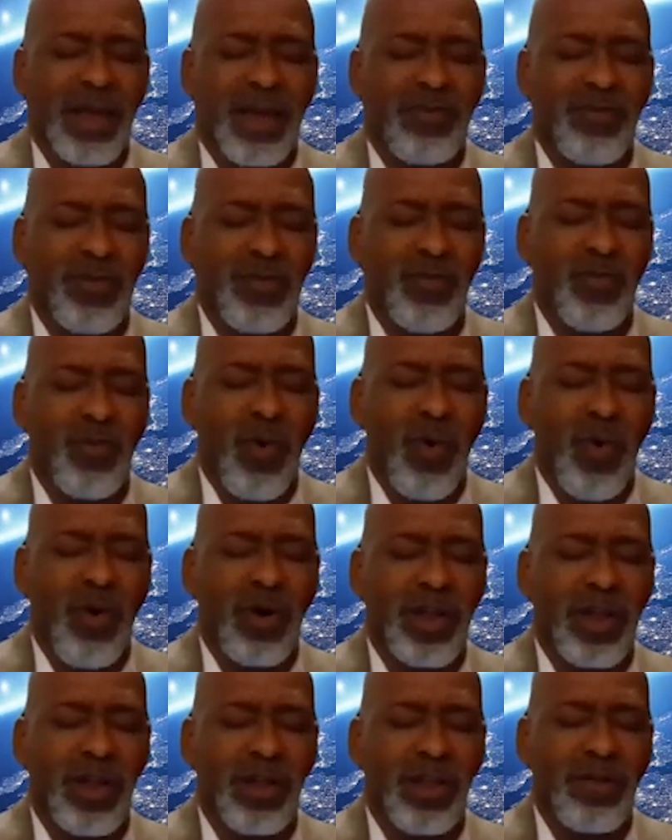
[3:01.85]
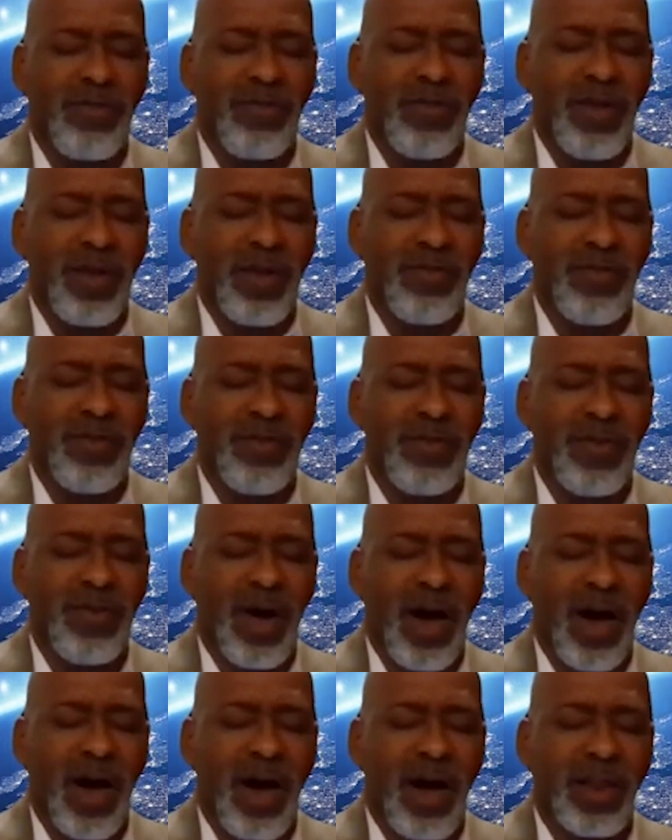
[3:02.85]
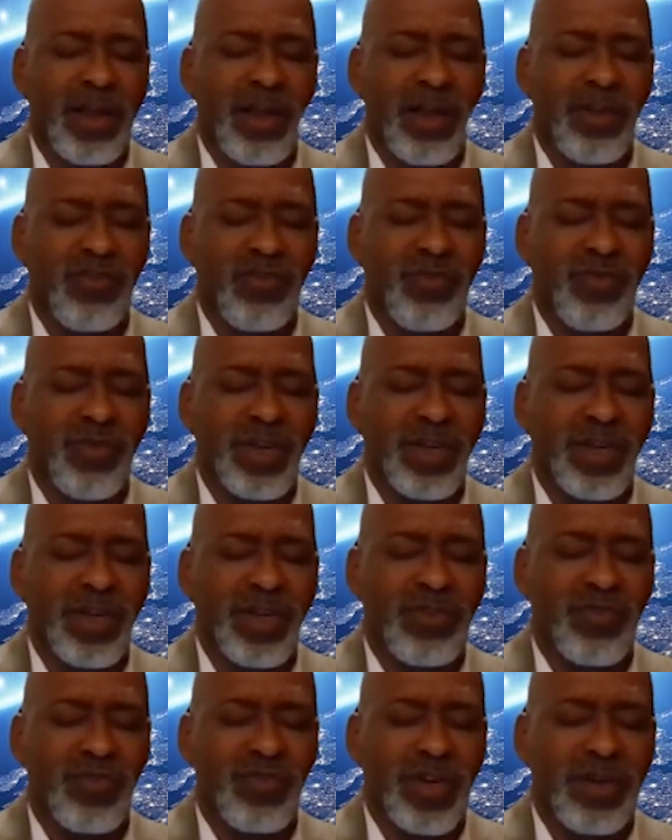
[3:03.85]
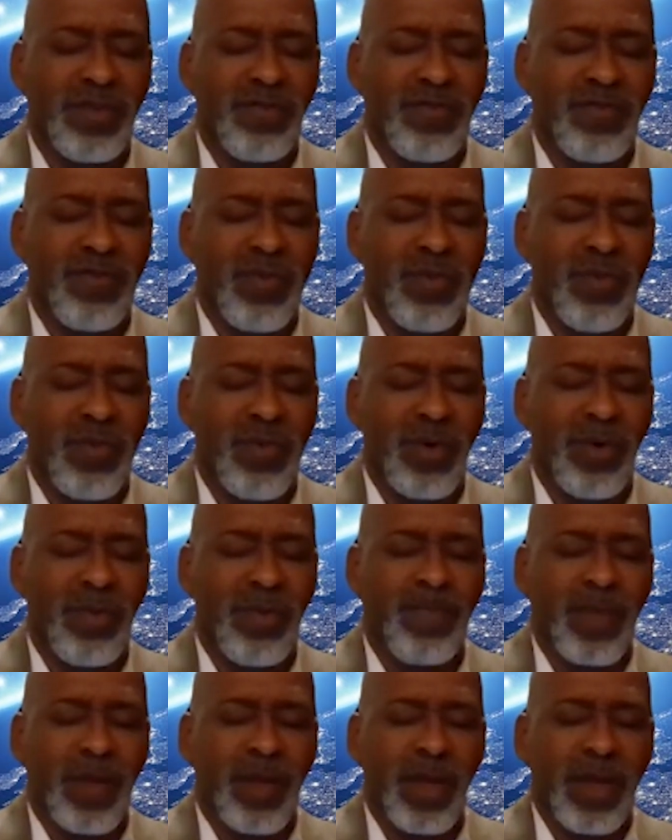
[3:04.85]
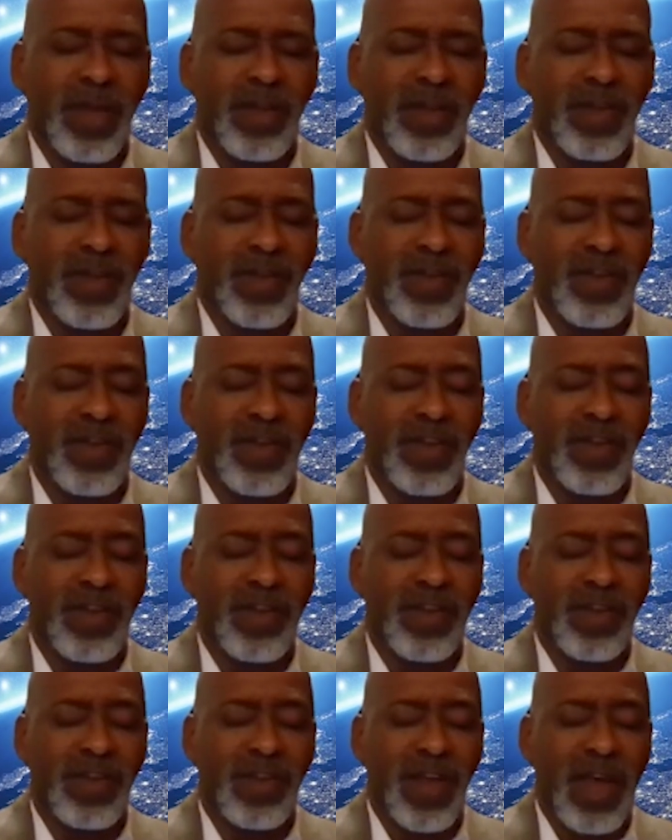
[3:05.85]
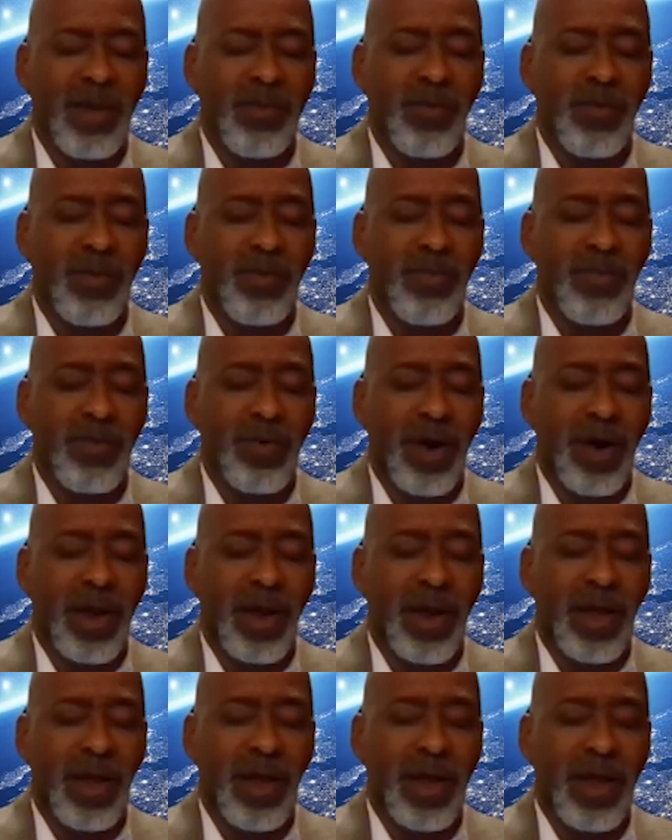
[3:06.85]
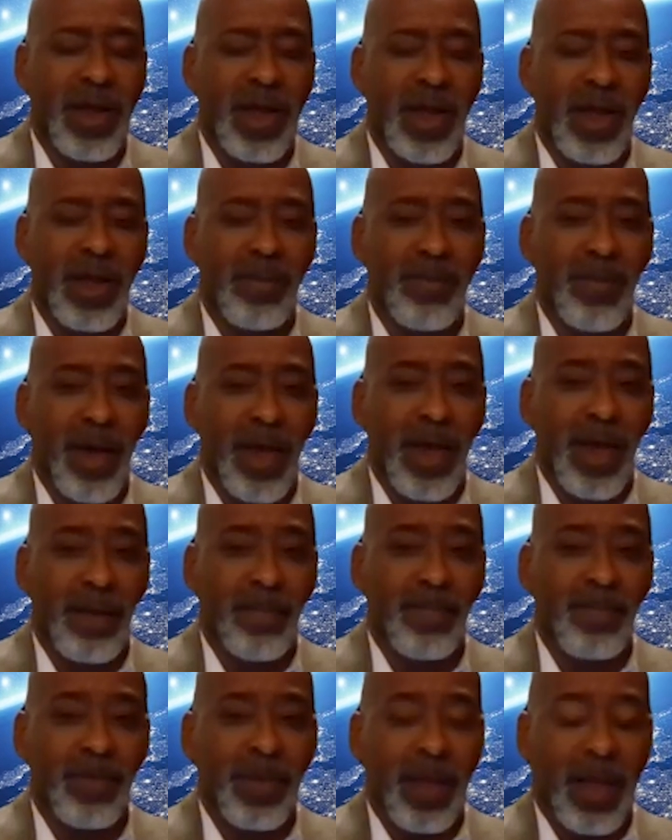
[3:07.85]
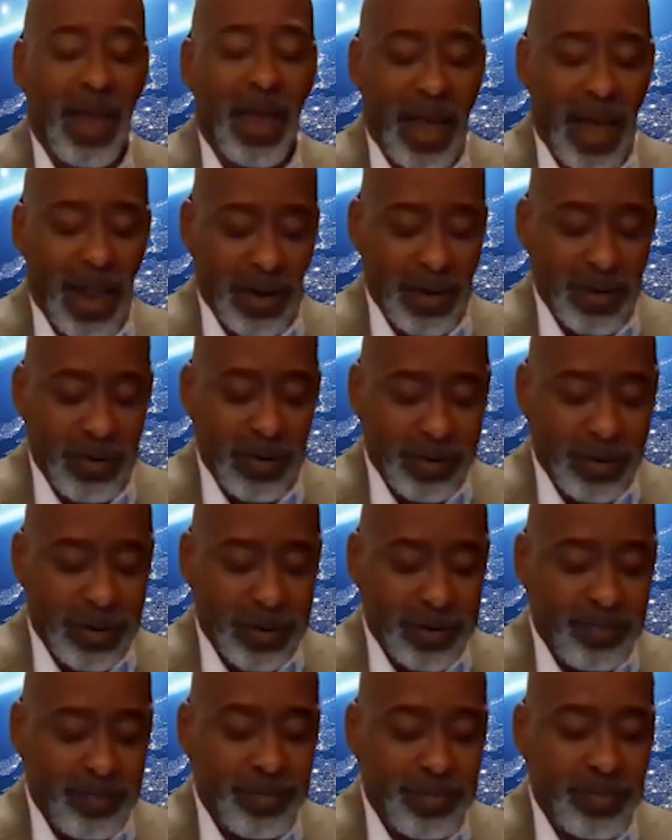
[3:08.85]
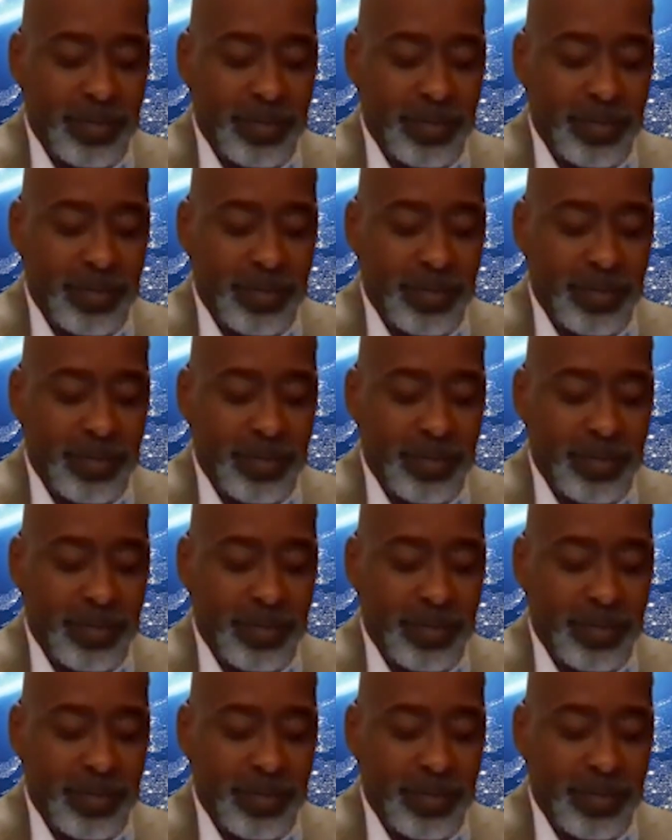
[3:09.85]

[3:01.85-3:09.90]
as we walk in the favor of God in 2024. It is in Jesus' name we pray. Amen. Hallelujah.